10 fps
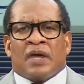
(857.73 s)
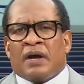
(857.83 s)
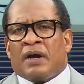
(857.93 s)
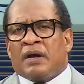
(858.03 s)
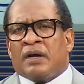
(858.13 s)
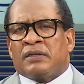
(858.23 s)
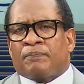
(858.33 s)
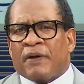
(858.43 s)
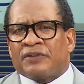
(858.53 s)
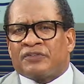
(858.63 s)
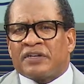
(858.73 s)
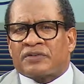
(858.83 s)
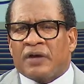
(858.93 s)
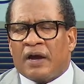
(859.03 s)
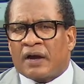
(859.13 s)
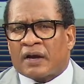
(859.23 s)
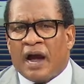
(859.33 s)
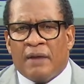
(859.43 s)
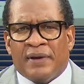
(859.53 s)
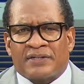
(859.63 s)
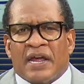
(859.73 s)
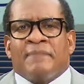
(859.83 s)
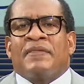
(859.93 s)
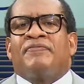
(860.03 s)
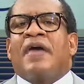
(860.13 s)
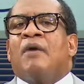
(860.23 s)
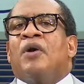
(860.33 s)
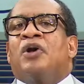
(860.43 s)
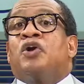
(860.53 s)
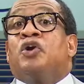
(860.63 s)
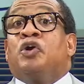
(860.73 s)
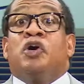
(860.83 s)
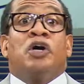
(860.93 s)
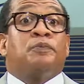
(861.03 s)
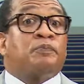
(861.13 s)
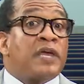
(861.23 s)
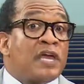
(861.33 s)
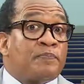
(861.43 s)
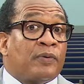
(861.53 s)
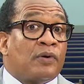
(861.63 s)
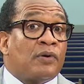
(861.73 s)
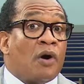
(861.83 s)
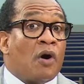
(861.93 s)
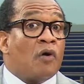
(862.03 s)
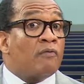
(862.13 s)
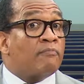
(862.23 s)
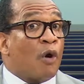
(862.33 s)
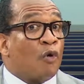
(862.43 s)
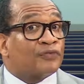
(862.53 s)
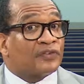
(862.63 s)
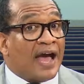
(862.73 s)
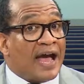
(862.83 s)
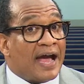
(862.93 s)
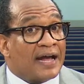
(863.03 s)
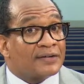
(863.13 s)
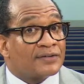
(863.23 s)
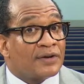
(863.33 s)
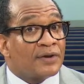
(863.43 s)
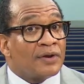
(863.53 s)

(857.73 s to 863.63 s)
uh, the president's uh, comments that there were good people on both sides.